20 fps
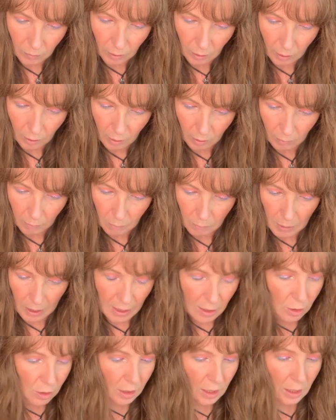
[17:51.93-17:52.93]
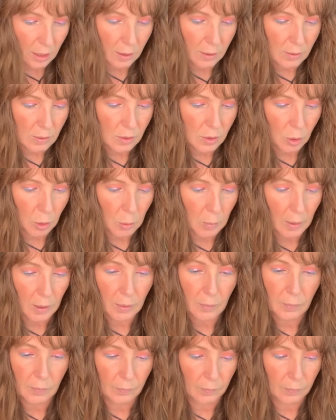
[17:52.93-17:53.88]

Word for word: um, peach color, Zoma.